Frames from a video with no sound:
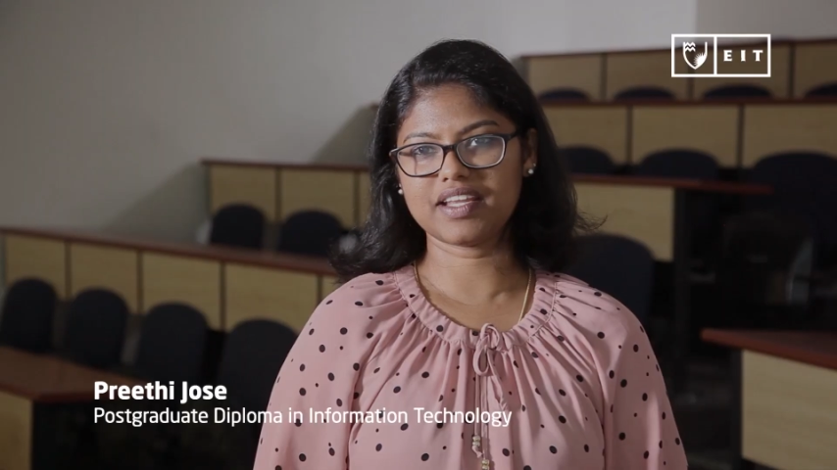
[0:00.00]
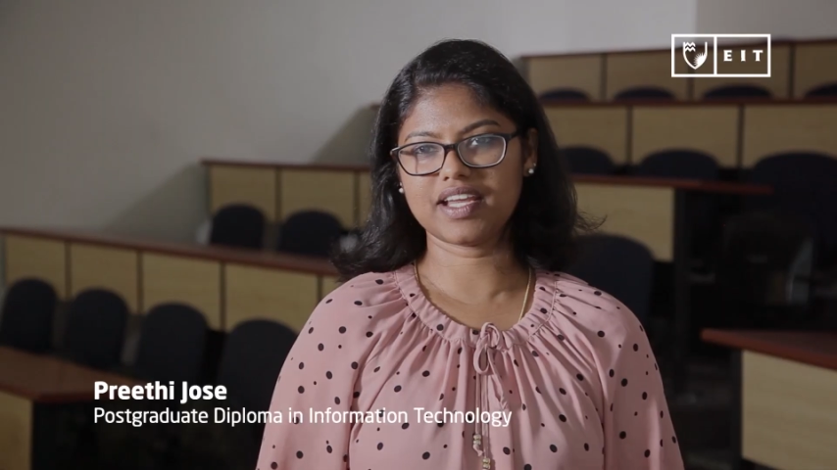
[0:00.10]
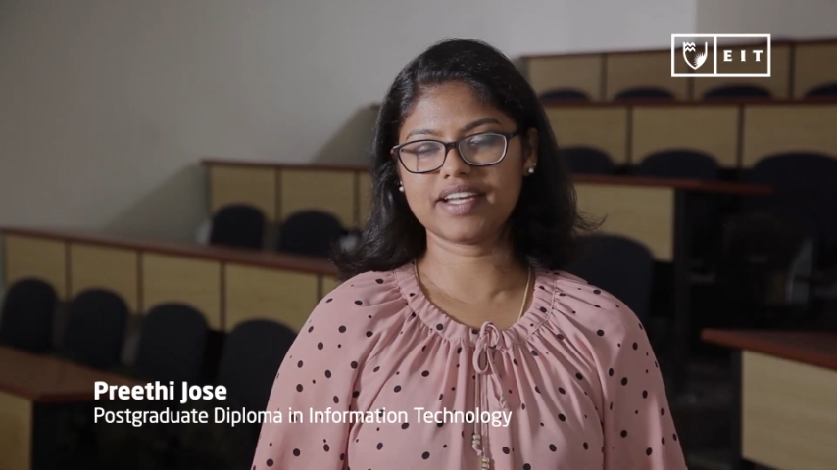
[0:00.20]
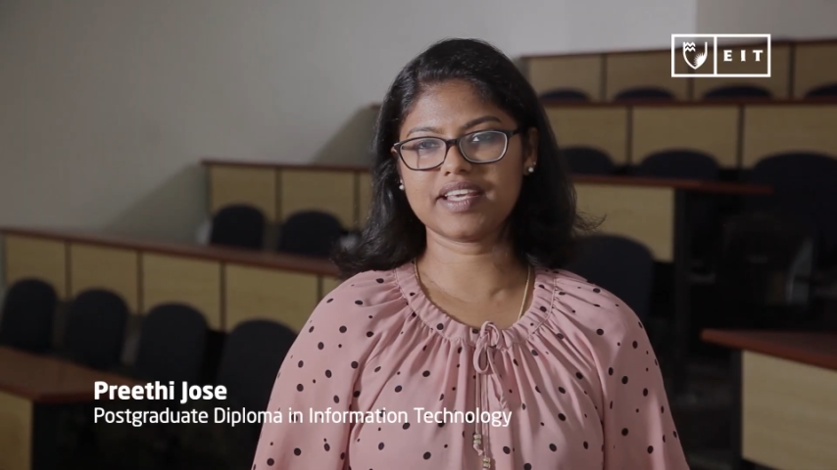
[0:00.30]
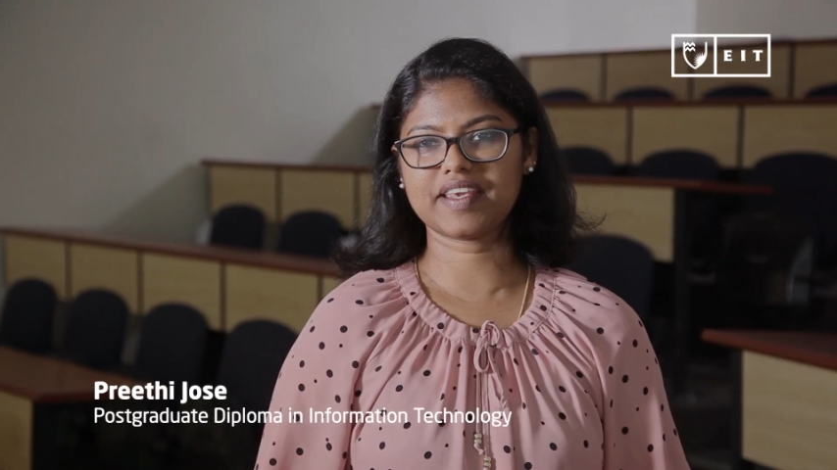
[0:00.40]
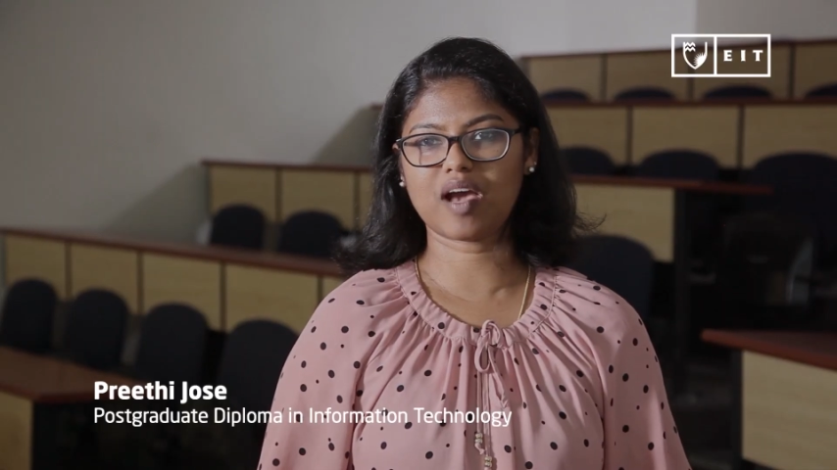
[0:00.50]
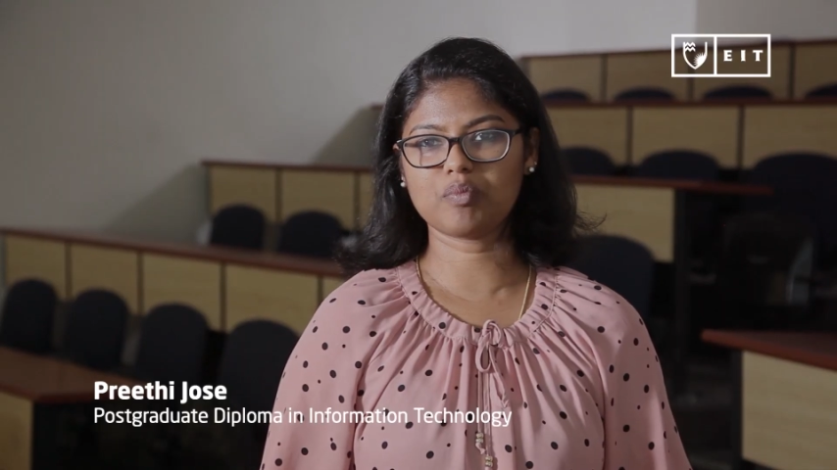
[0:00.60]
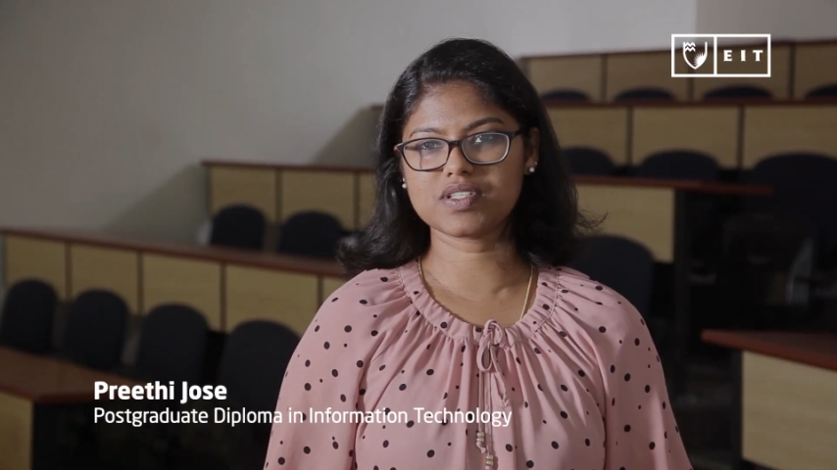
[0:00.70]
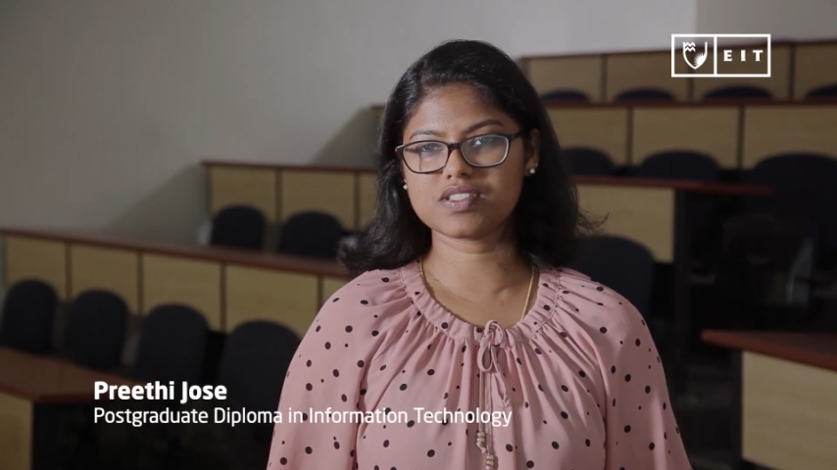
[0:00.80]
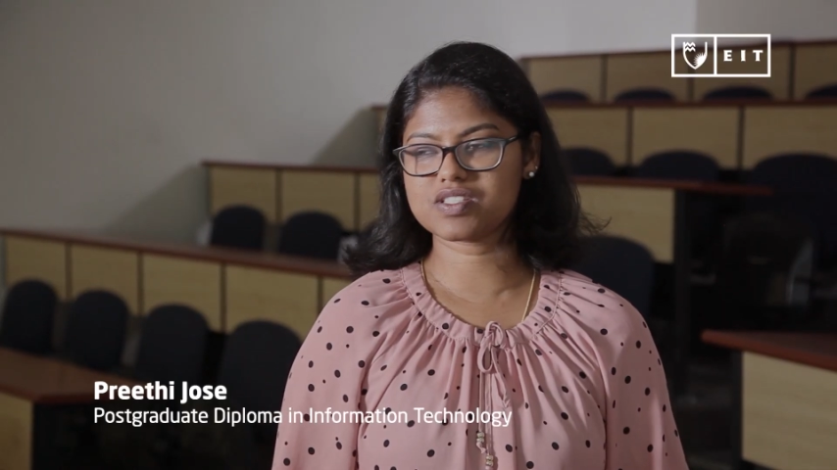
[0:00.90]
EIT
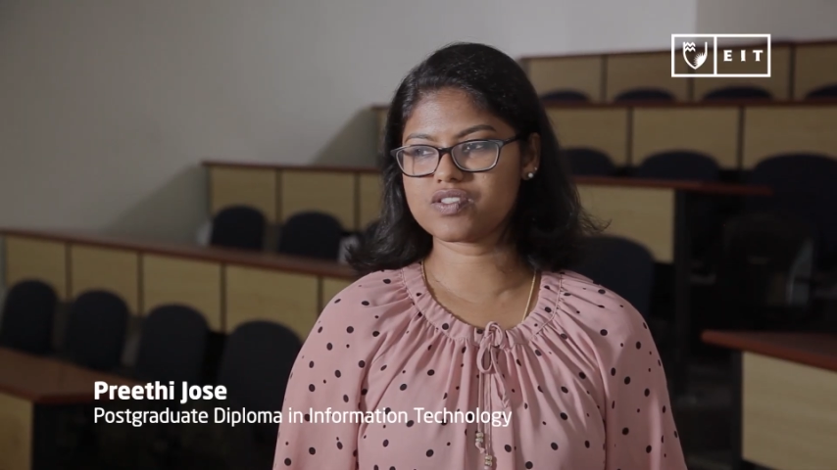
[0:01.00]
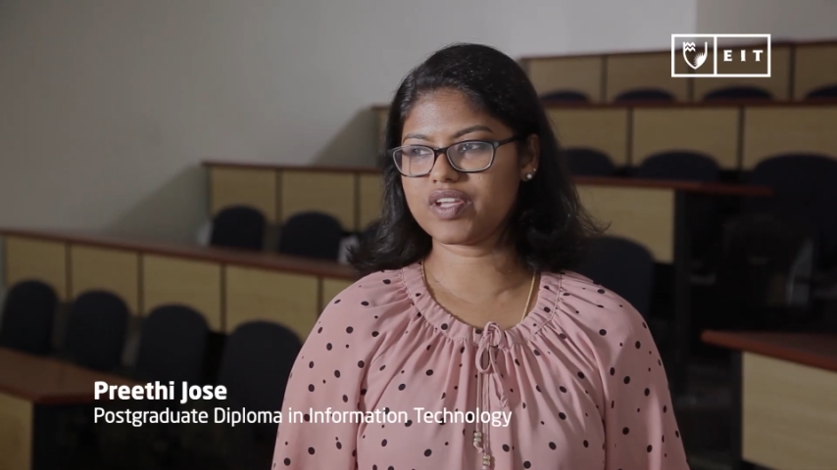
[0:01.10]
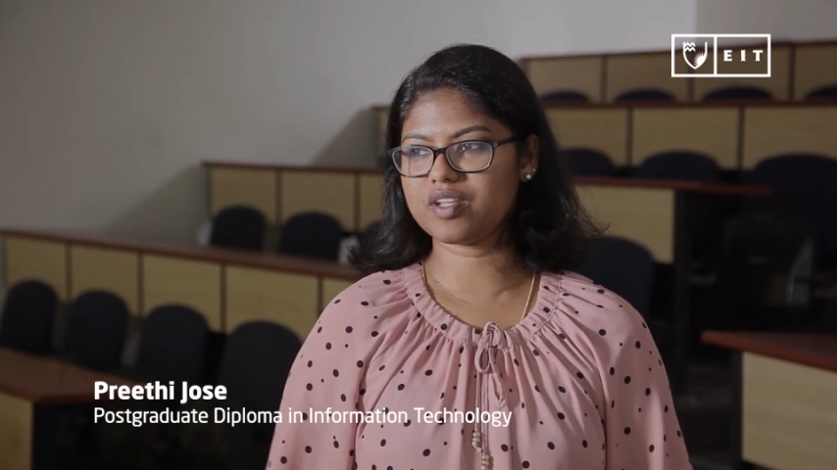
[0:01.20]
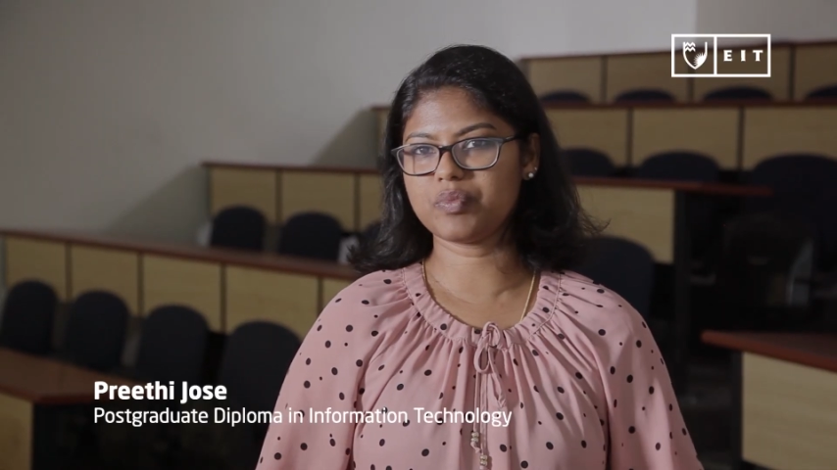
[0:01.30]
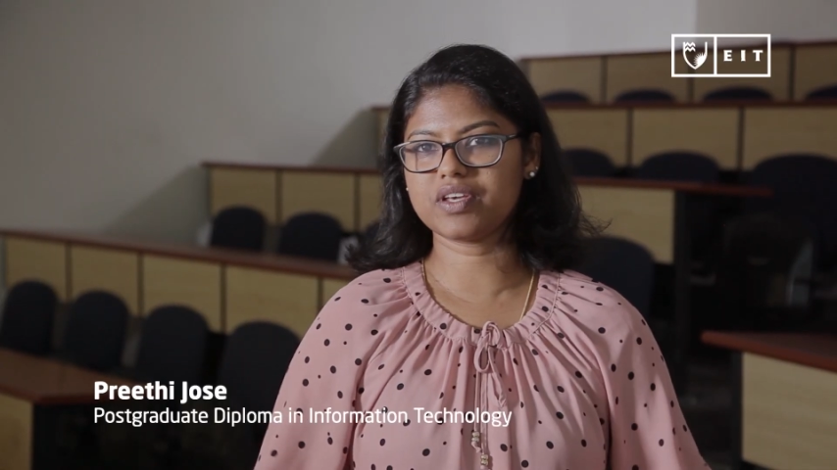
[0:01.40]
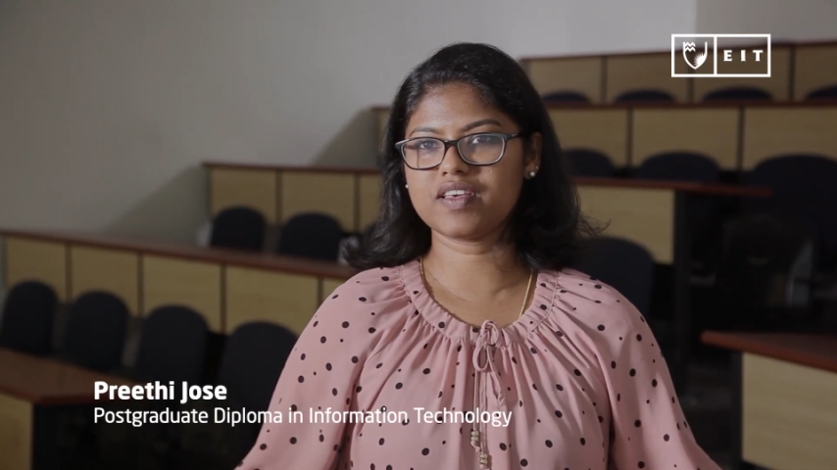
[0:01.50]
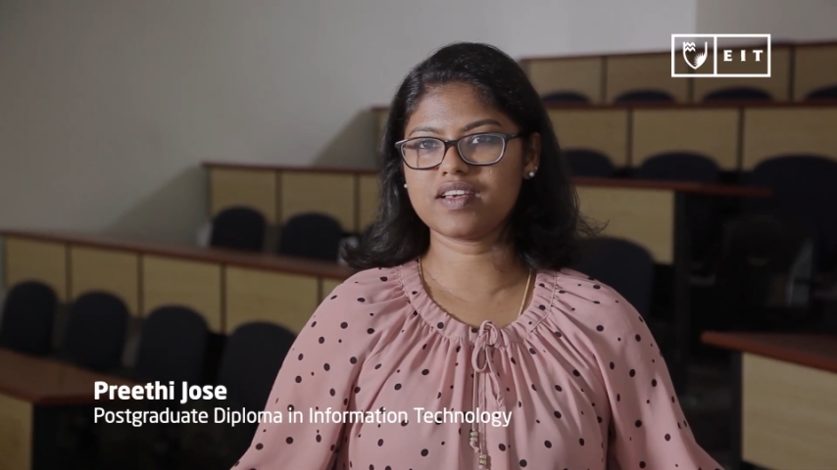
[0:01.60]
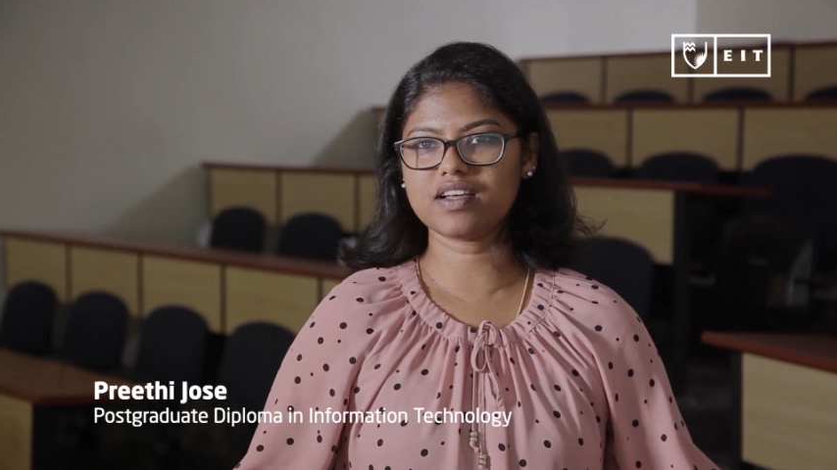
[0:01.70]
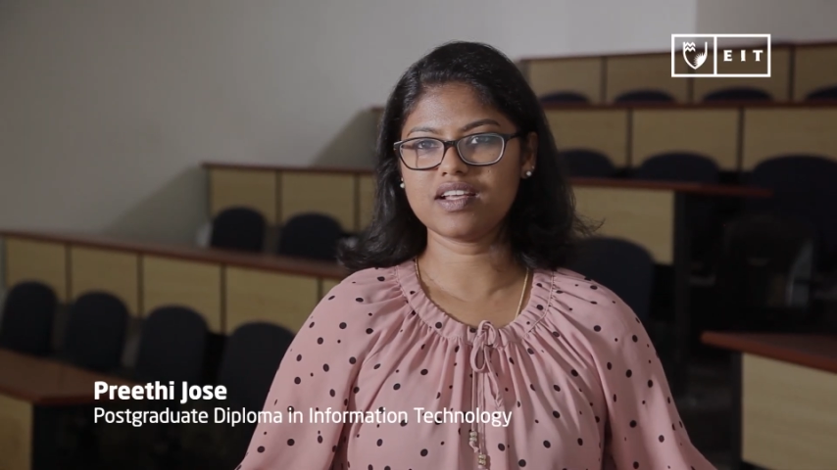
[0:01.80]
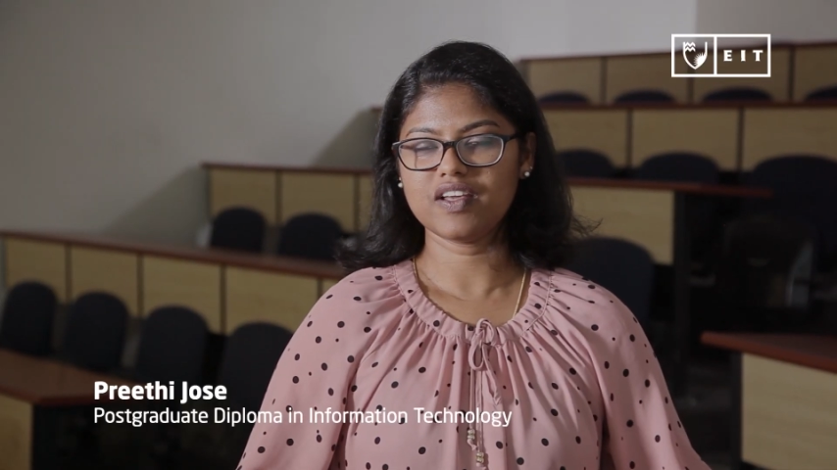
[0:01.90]
campus is very big
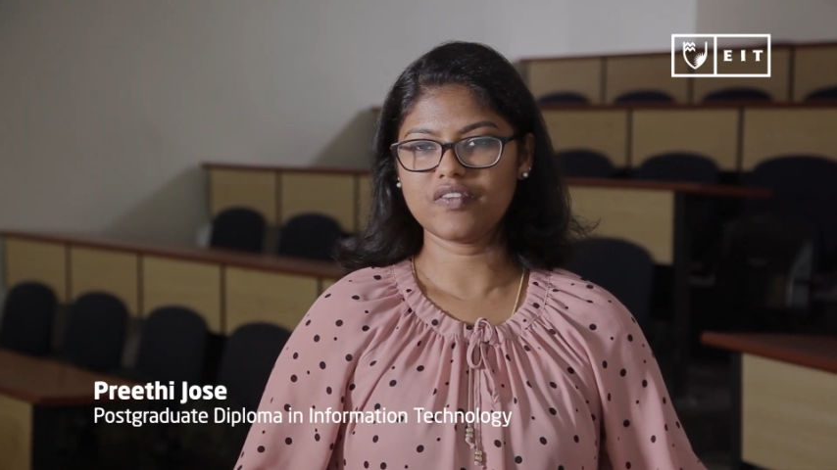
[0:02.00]
here.